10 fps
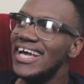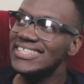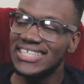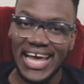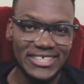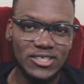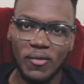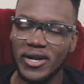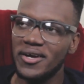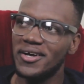it's like
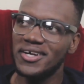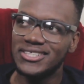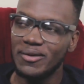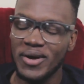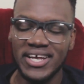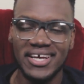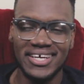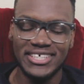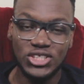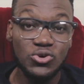some of
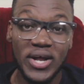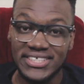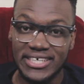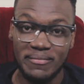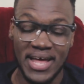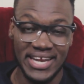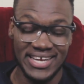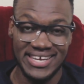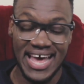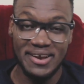the students them that
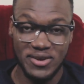did